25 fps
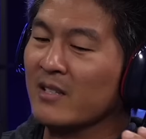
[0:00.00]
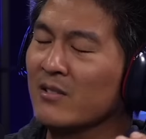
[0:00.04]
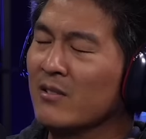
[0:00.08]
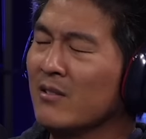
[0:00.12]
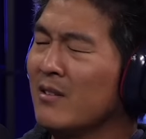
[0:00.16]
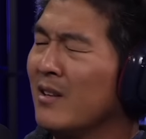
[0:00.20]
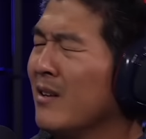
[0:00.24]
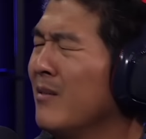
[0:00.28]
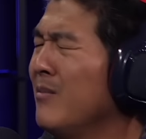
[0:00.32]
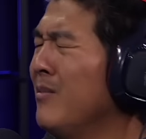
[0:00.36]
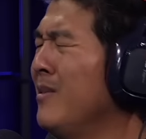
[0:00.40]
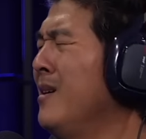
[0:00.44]
They're
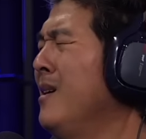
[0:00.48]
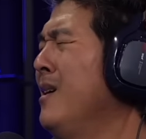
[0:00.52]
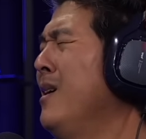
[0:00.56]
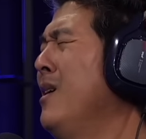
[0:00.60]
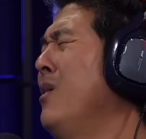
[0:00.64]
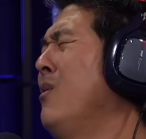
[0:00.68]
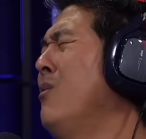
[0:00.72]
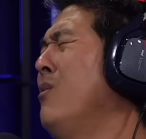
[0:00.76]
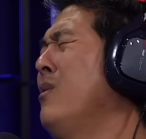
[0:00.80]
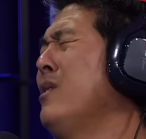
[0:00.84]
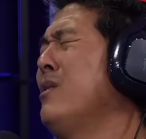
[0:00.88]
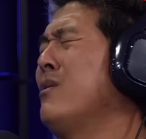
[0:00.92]
like,
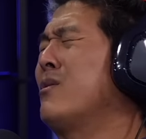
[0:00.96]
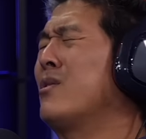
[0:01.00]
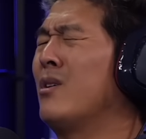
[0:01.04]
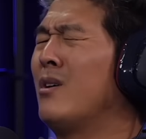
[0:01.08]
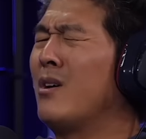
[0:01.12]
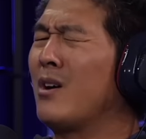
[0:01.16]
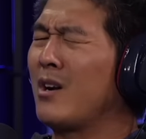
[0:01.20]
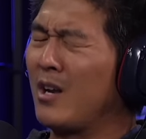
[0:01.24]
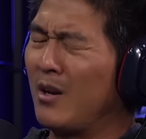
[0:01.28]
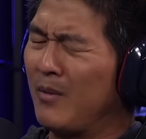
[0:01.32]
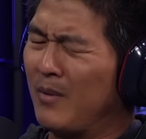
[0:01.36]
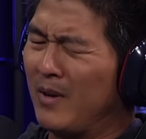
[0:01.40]
what are you
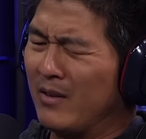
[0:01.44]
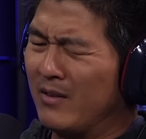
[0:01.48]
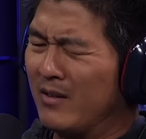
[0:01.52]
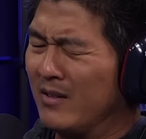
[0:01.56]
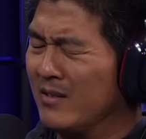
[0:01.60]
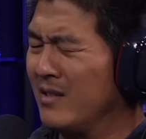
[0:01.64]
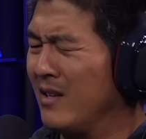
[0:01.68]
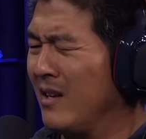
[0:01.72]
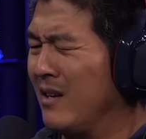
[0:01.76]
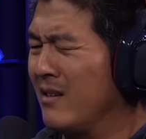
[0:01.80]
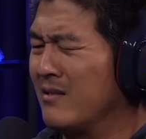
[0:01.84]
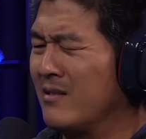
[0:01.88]
talking about?
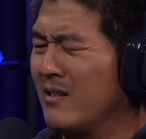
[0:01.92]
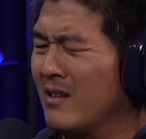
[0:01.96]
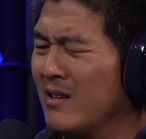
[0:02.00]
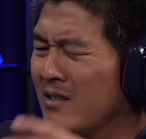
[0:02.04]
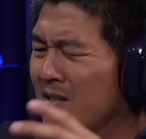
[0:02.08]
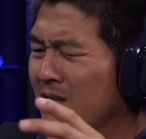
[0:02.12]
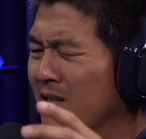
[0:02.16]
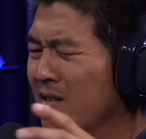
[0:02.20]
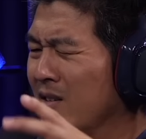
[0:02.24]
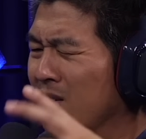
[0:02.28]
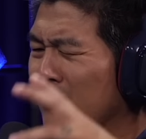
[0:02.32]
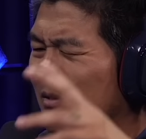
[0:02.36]
This SS,
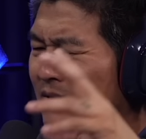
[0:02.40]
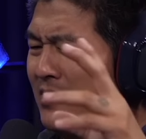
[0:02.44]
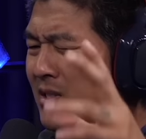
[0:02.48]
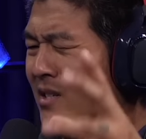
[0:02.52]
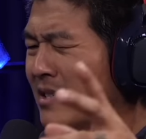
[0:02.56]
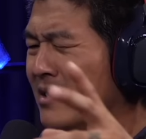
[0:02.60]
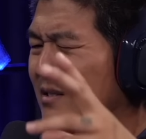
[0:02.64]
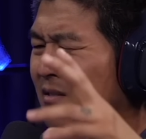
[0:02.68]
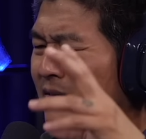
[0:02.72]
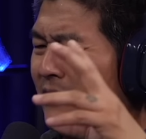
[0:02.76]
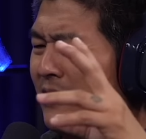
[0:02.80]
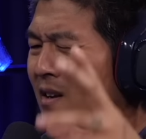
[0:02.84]

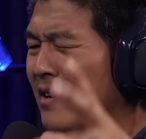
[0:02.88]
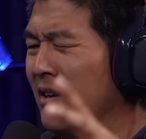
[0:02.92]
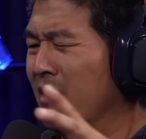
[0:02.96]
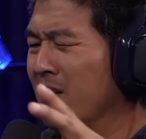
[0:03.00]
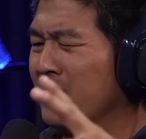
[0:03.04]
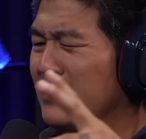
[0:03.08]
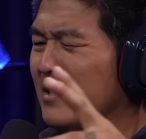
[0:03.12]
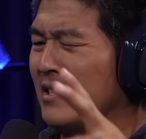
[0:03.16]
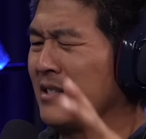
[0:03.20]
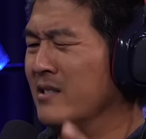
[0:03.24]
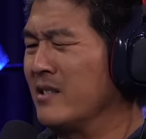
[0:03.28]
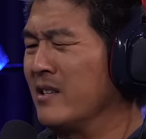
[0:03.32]

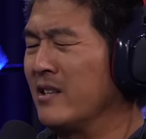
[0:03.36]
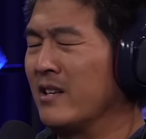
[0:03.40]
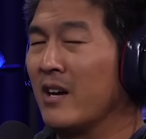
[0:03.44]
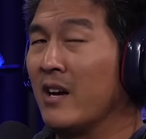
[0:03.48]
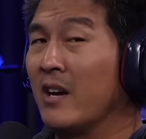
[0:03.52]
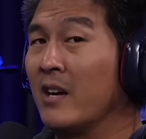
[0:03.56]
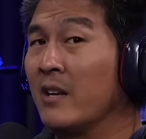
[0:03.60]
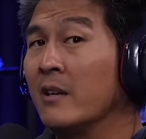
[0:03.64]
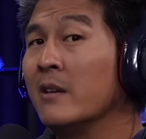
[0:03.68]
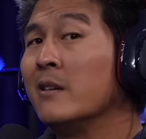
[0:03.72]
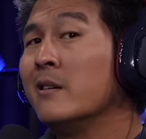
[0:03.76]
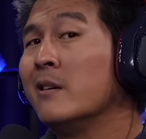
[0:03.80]

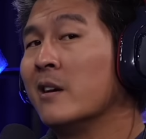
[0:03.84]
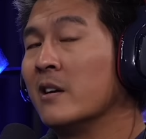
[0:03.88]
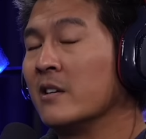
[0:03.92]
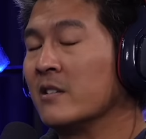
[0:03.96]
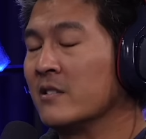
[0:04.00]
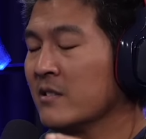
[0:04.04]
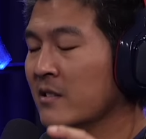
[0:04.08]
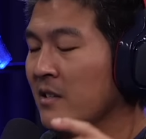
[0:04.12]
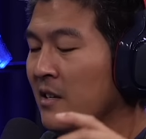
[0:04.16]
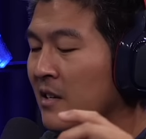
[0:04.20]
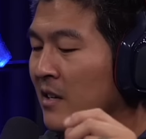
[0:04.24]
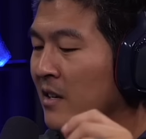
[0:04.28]
69,
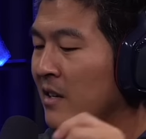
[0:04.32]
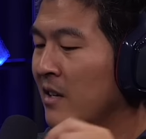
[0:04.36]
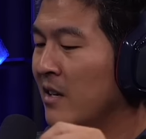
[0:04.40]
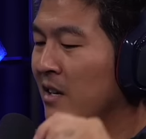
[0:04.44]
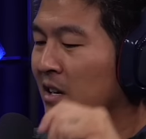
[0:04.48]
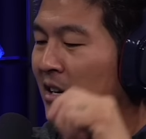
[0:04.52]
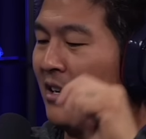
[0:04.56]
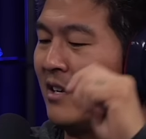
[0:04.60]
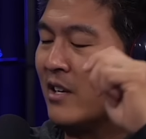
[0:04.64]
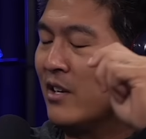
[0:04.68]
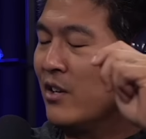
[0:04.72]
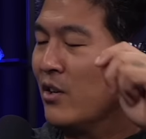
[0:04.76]
nice.
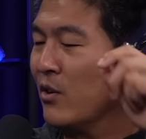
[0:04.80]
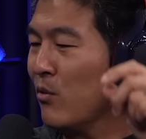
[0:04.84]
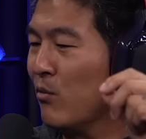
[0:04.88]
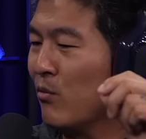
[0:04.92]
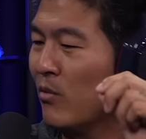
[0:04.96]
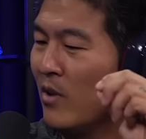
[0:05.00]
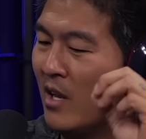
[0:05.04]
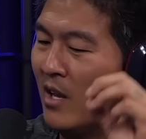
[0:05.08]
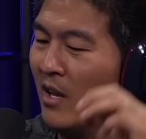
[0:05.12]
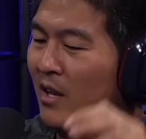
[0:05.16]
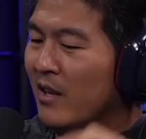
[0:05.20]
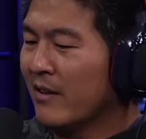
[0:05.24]

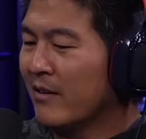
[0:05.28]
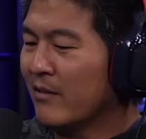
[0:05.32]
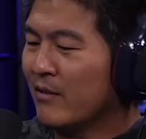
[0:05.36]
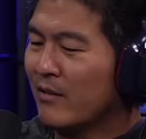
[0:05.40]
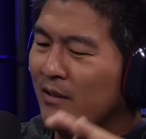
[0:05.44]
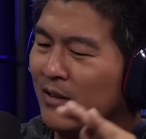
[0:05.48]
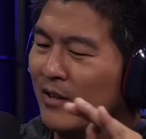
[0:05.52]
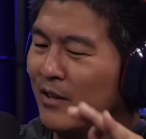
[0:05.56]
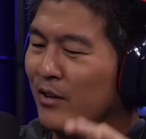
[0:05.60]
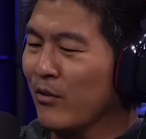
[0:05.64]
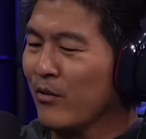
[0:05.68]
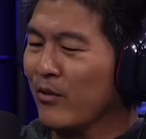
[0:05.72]

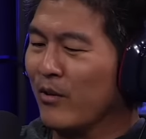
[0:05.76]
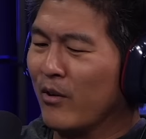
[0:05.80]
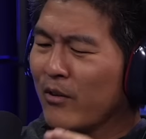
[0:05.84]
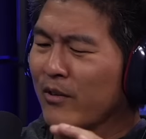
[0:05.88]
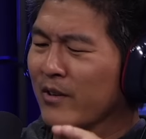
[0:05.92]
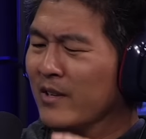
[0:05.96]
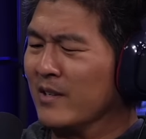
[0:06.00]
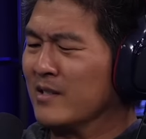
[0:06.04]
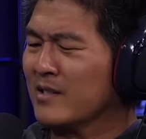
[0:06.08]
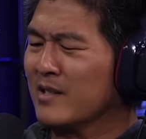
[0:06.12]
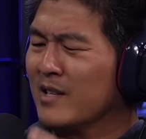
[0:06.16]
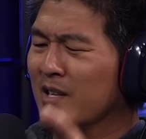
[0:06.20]
All
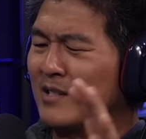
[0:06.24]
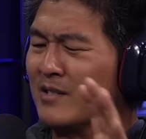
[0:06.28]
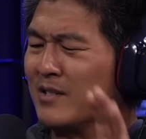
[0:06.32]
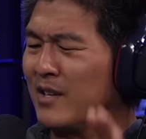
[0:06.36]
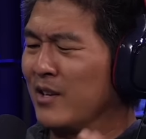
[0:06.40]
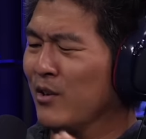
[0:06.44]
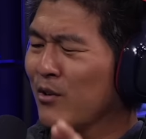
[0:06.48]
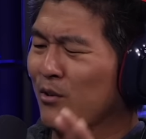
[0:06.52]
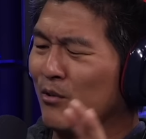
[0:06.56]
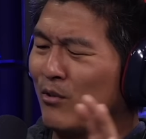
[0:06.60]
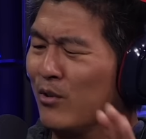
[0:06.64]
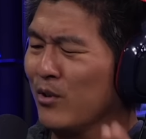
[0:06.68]
these things that
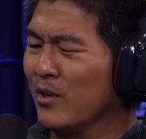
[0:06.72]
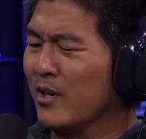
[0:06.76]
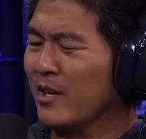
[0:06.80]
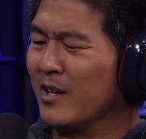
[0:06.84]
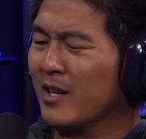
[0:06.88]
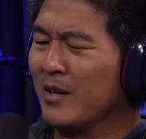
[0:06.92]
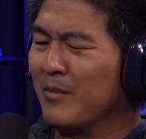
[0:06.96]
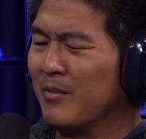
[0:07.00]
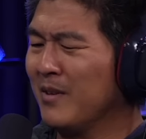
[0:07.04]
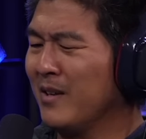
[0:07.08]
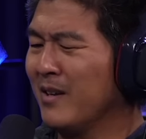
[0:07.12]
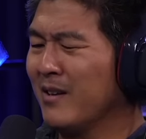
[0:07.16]
you're looking
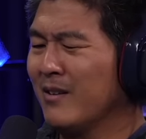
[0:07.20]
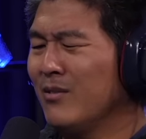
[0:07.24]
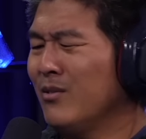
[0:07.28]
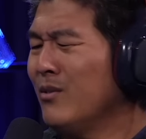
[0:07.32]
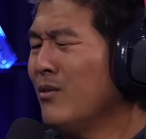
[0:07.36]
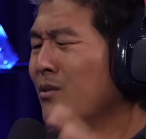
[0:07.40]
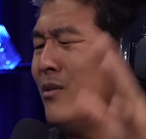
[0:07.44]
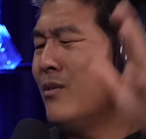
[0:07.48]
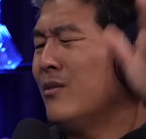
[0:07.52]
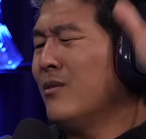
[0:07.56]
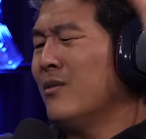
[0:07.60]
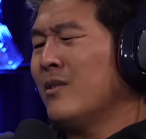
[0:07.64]
up. Like,
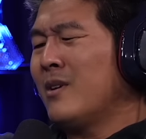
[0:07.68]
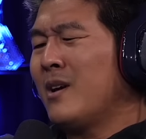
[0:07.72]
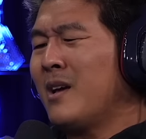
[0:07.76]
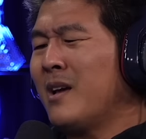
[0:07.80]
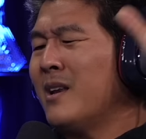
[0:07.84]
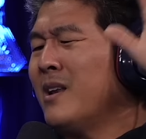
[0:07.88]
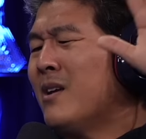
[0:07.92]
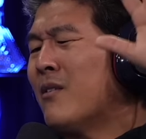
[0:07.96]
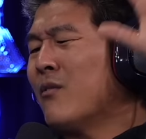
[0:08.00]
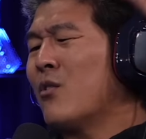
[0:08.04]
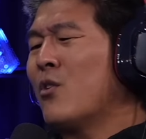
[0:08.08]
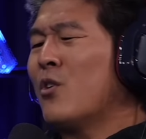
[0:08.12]
oh, I
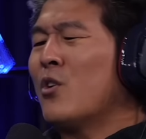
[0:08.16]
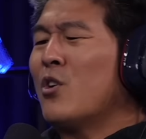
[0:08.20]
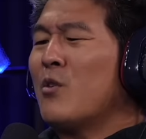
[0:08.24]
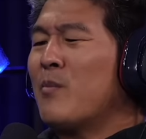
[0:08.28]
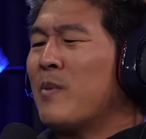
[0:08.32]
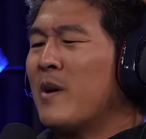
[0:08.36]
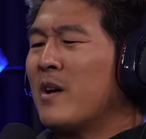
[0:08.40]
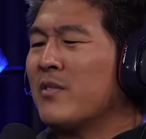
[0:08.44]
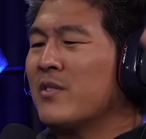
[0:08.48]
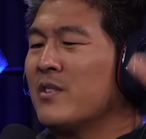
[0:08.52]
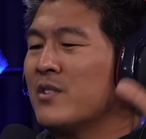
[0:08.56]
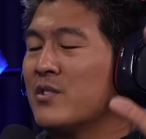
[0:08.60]
never heard
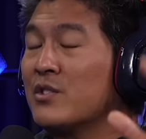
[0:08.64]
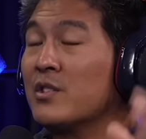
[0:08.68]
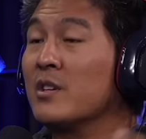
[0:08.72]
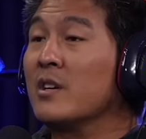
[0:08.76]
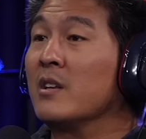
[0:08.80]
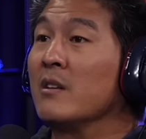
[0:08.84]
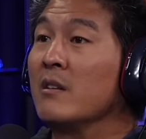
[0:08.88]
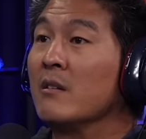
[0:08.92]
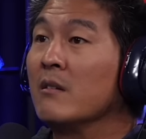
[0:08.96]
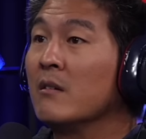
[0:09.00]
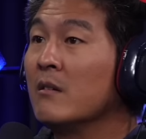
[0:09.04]
about this shit.